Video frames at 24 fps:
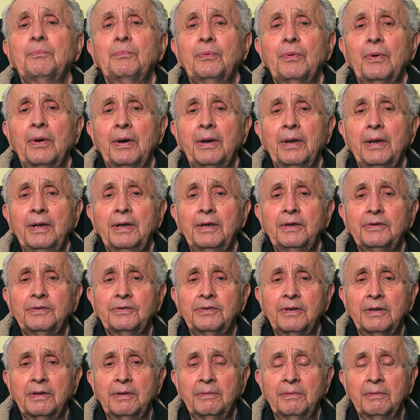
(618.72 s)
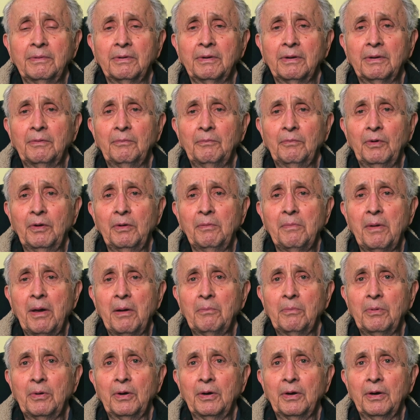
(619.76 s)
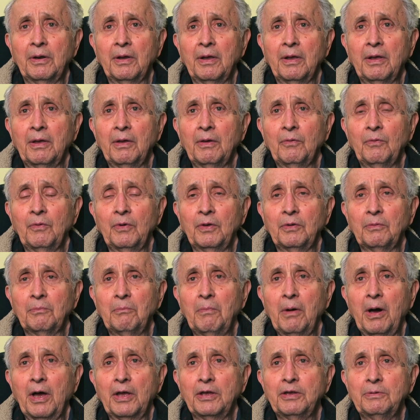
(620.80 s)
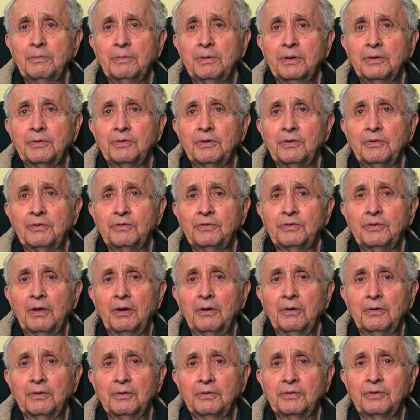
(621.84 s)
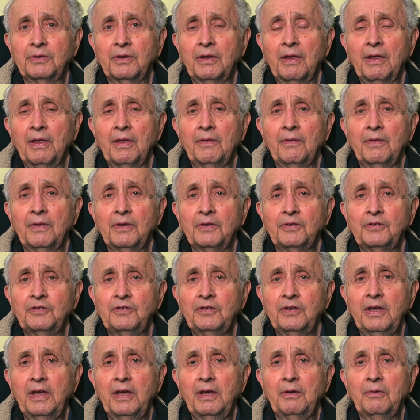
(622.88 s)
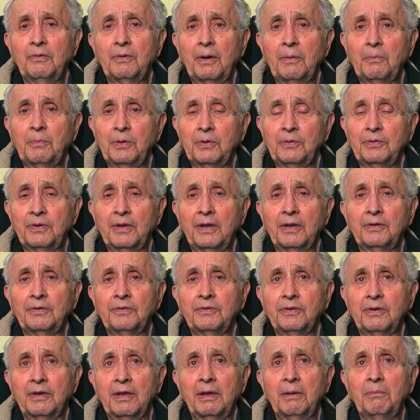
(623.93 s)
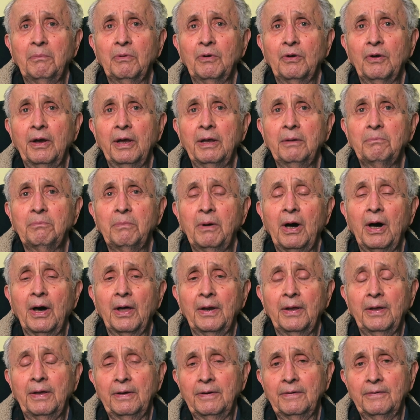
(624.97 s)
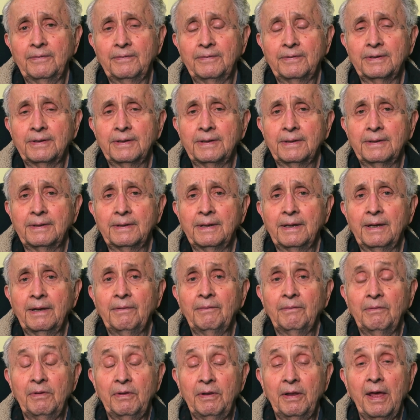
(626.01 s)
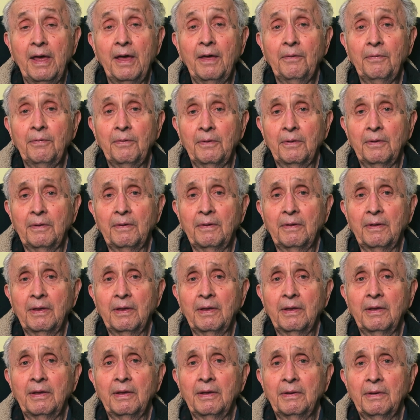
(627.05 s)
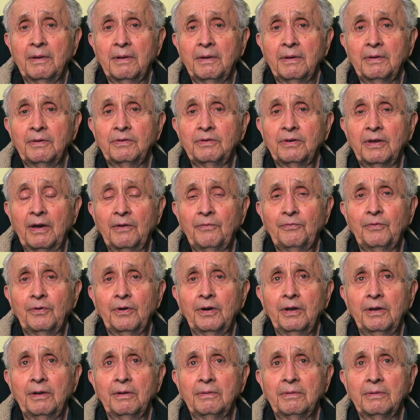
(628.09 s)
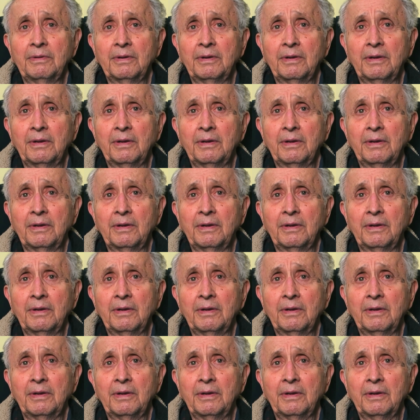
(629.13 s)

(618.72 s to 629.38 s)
praised and remembered with monuments and stones. The sea represents a great body of death, suffering,